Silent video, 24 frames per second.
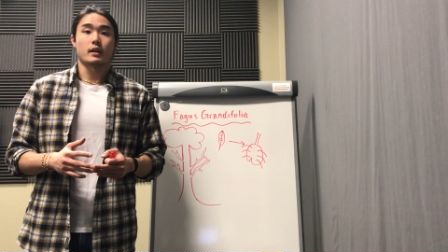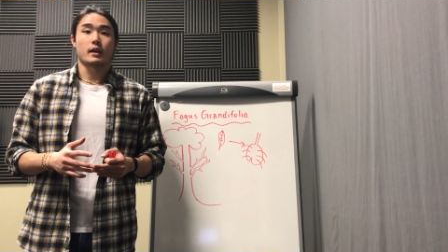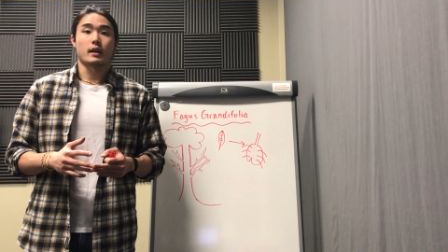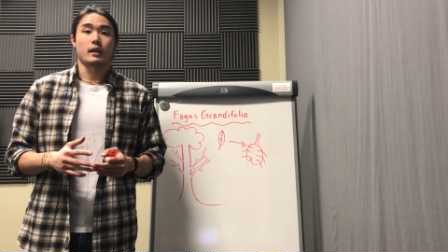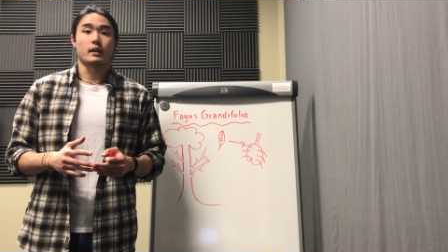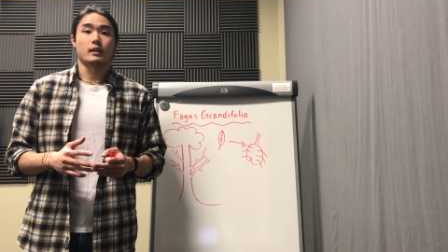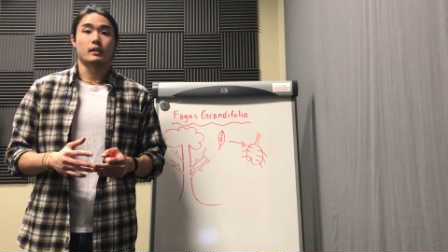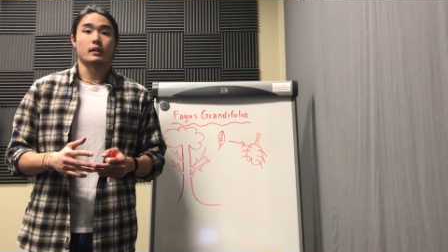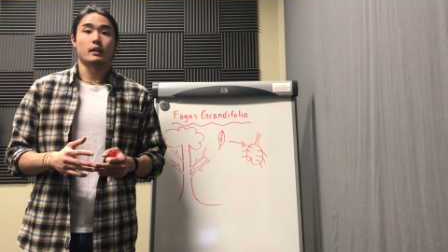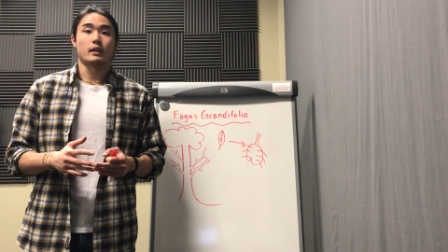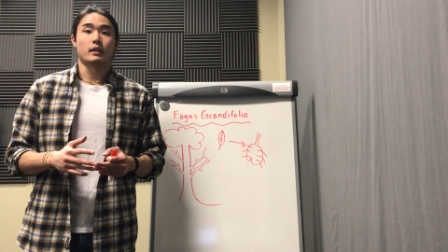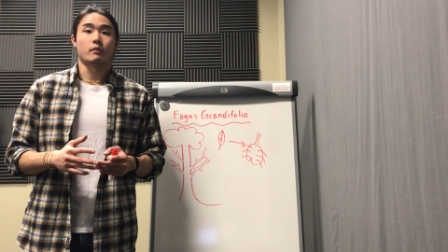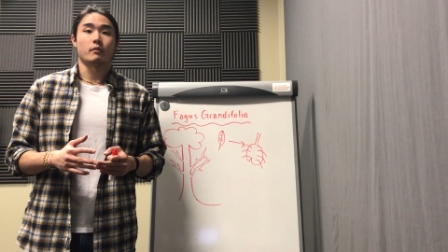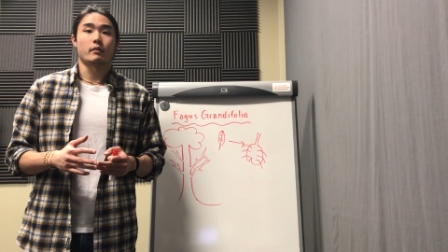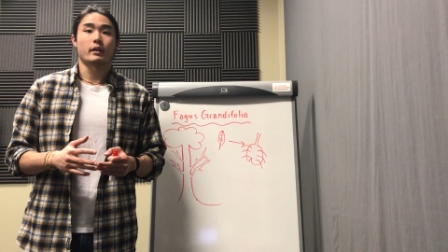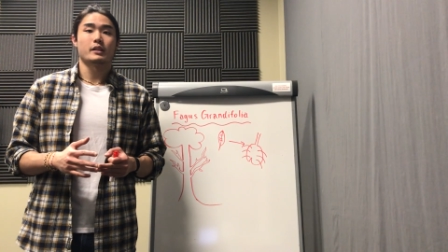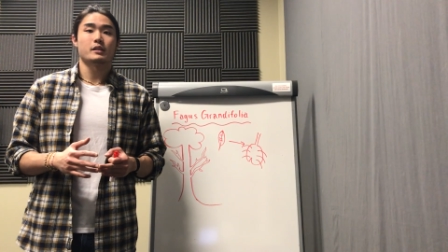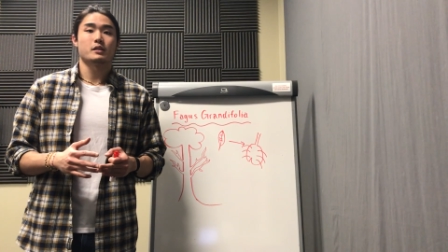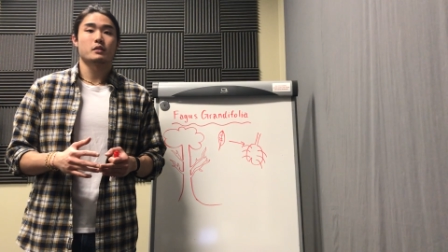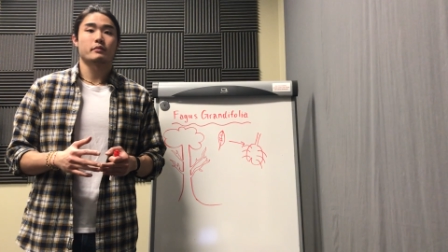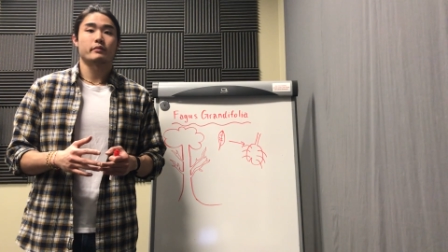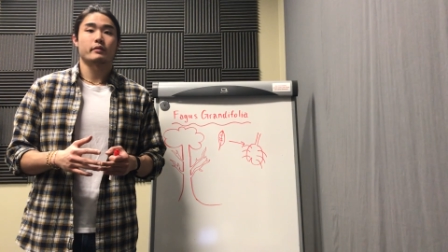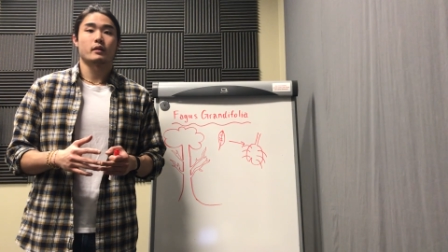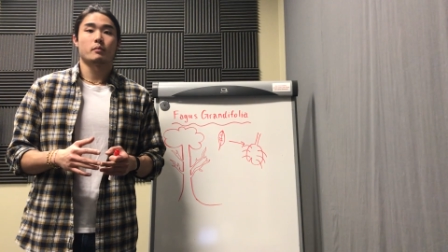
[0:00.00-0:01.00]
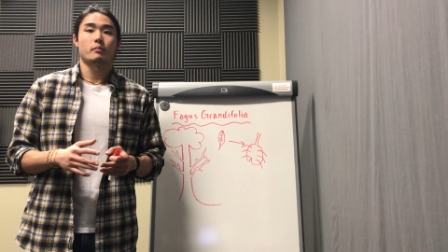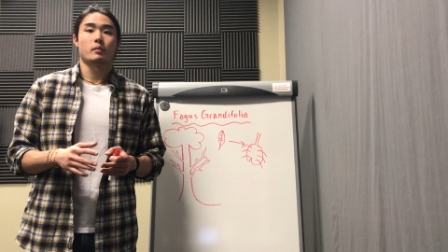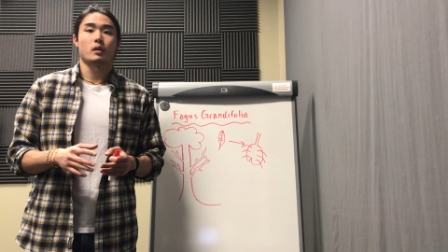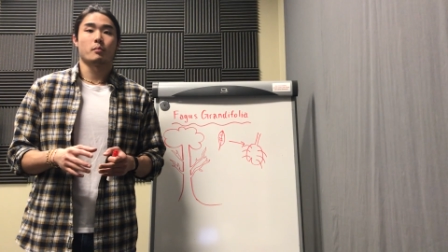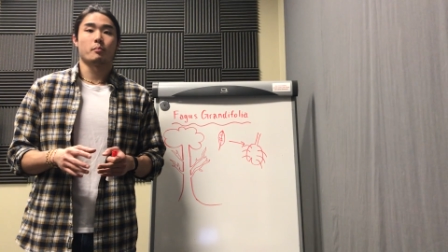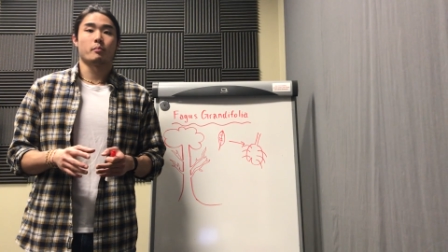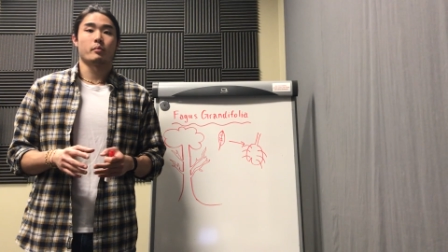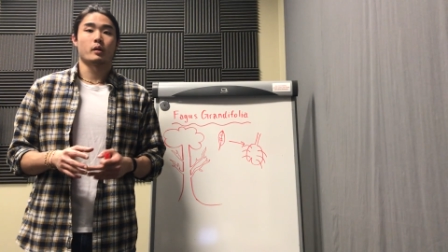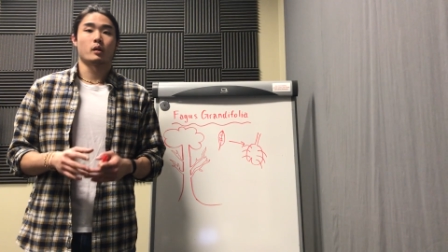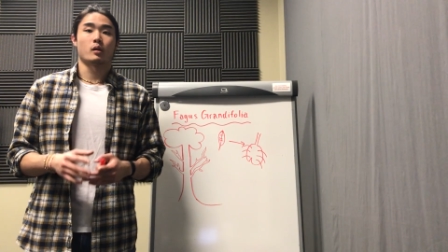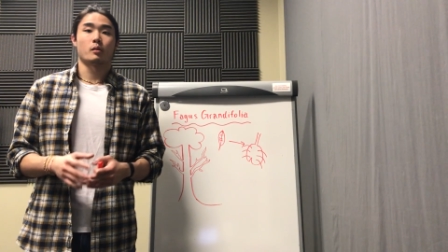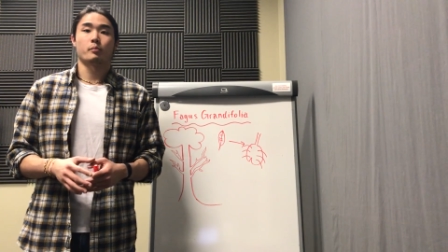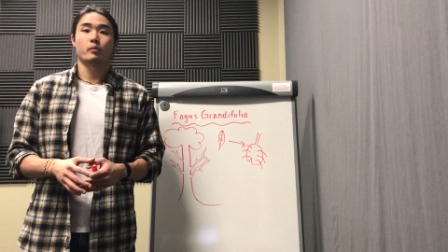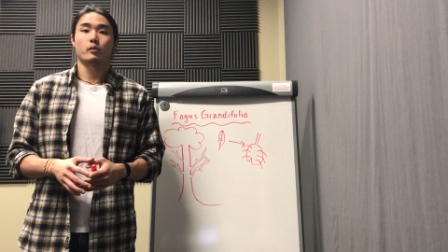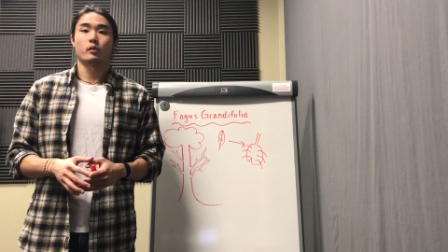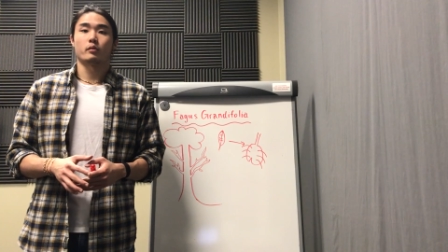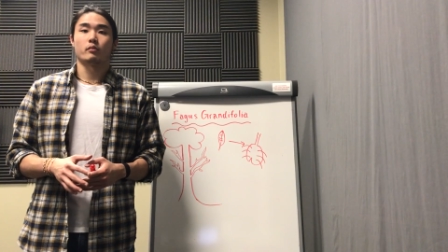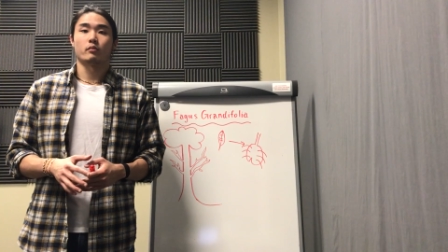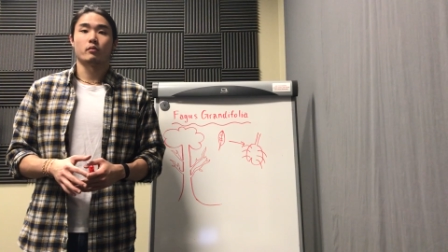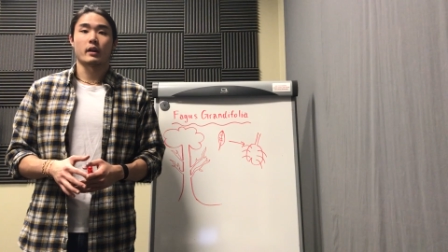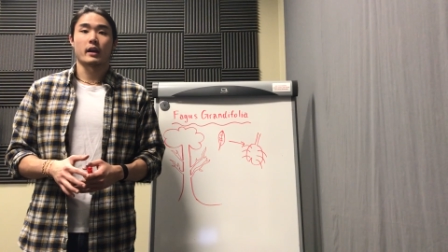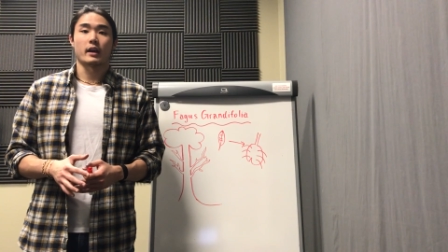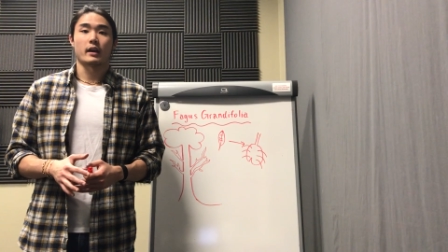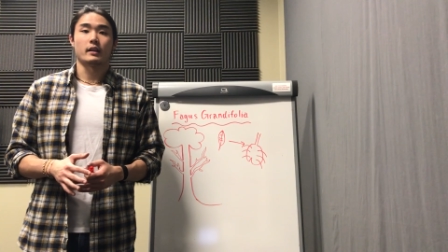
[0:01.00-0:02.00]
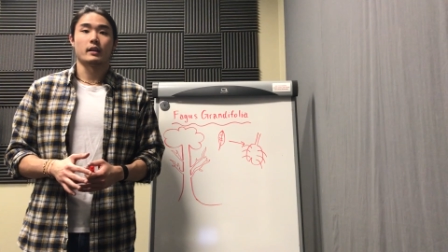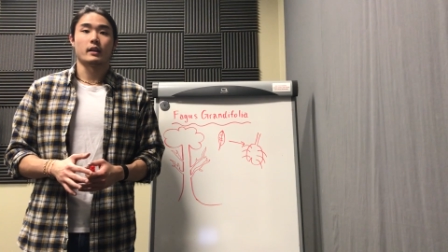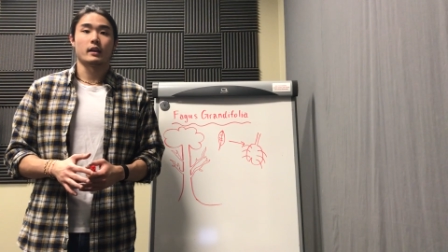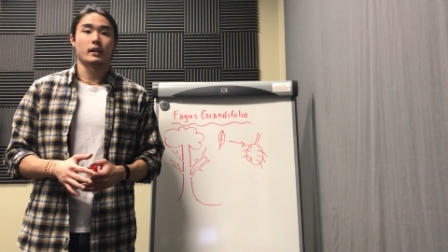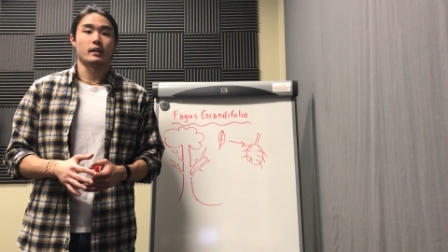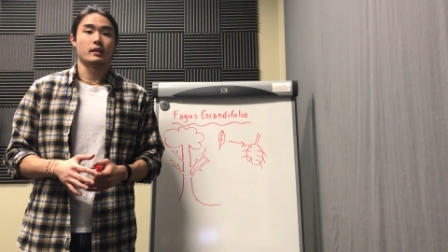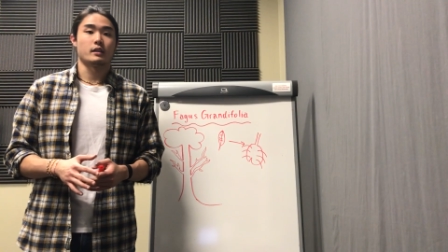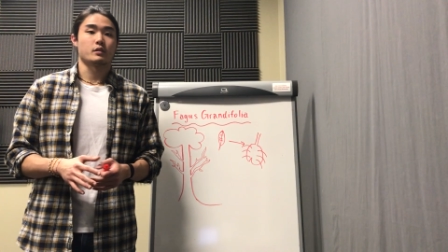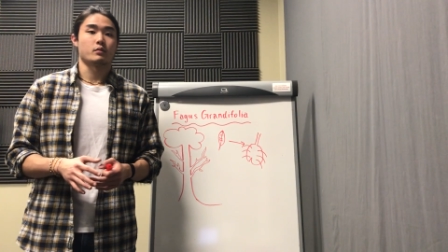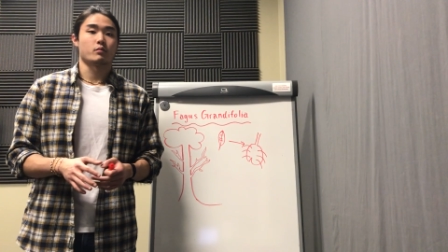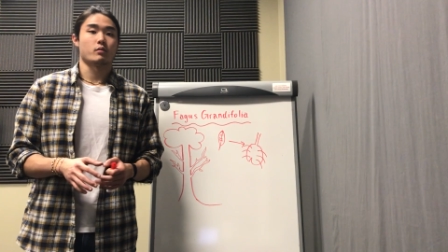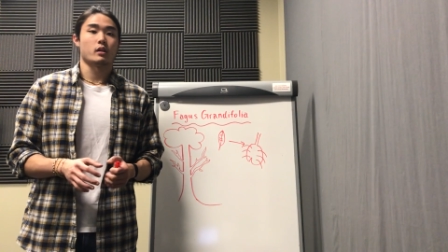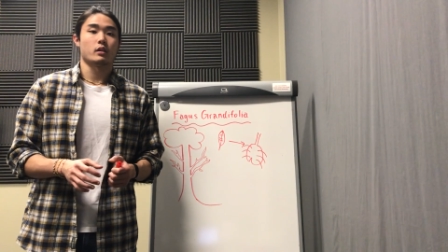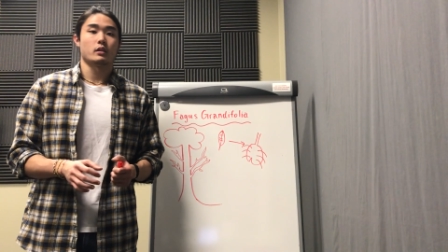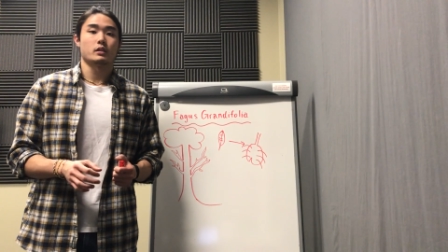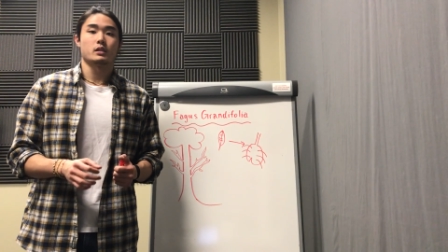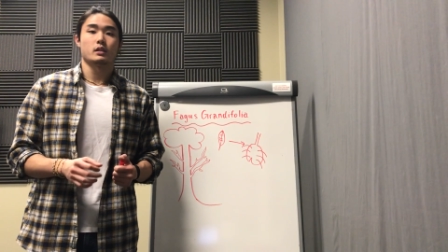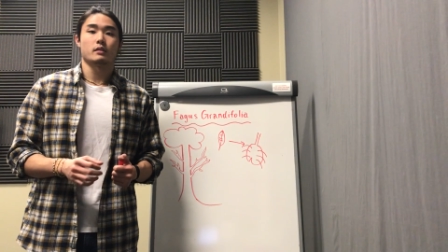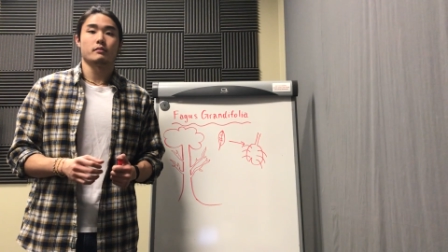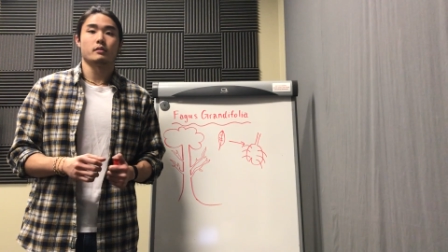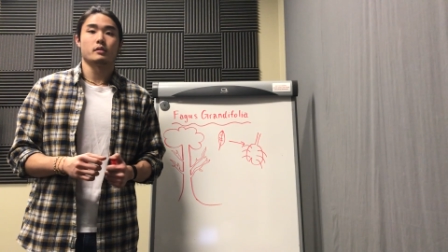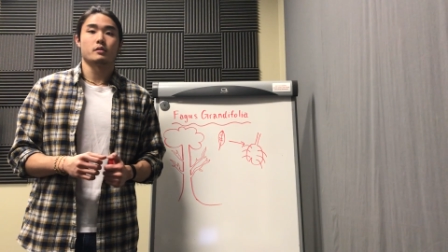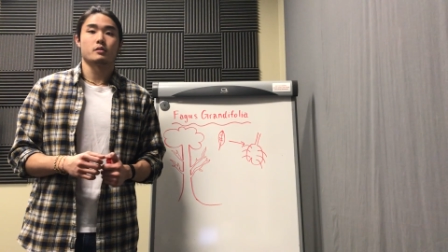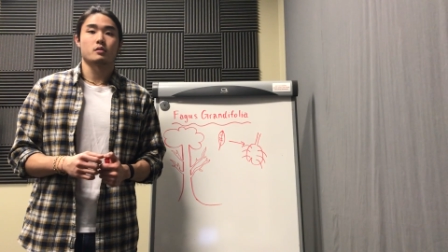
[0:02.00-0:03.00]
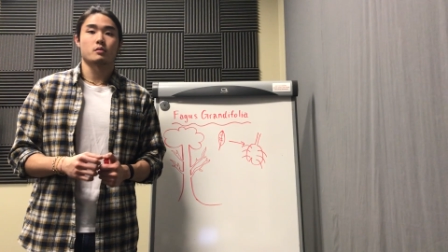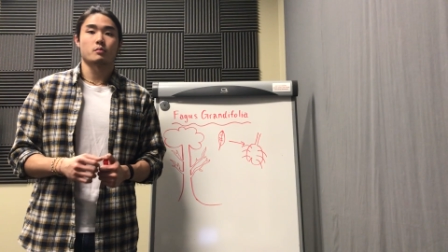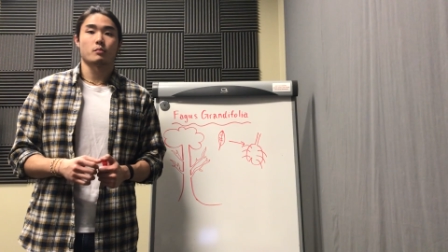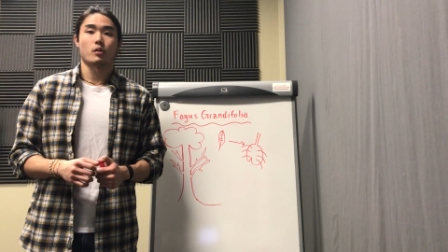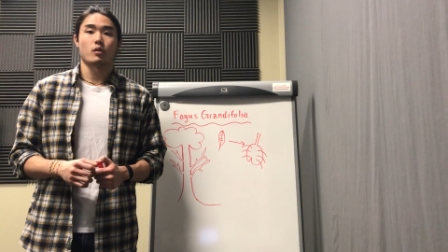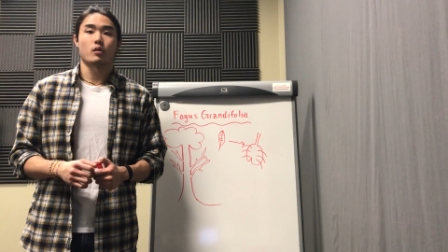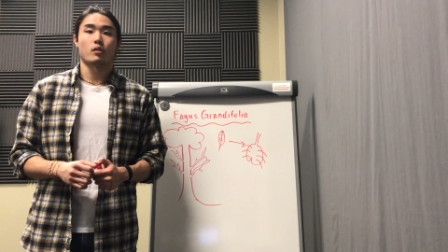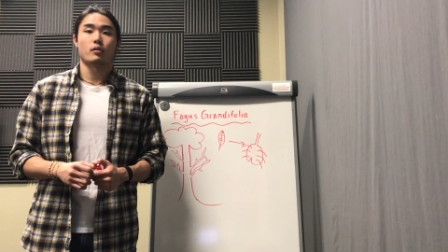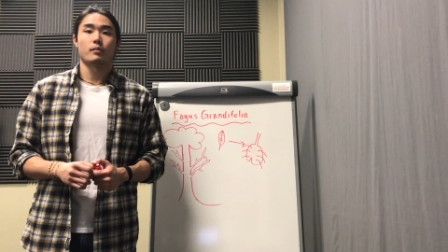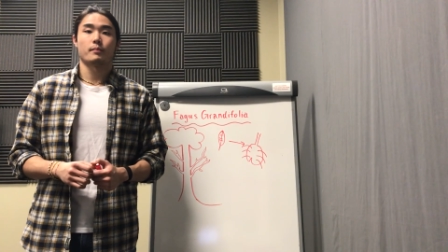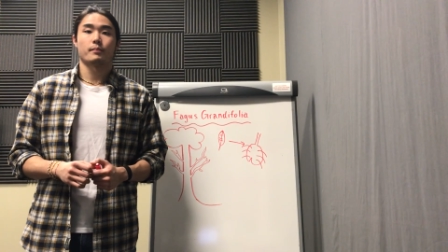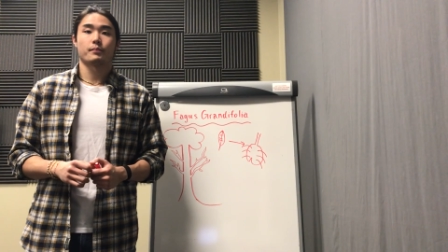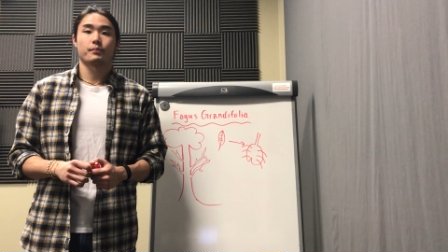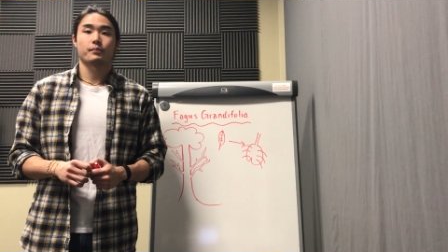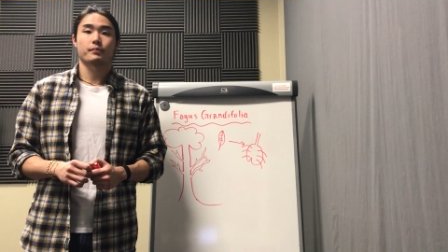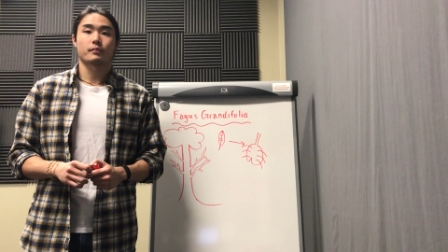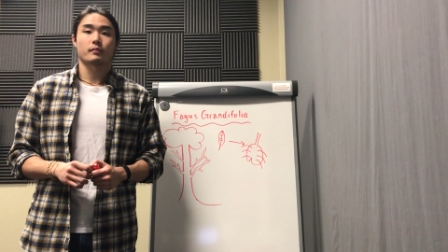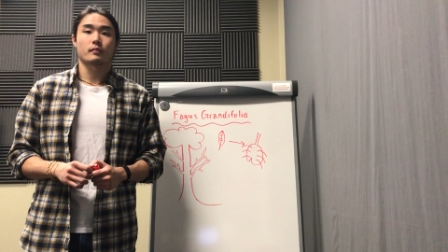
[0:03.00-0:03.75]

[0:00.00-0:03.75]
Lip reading: and it ranges from a purple and red, and it's relatively small.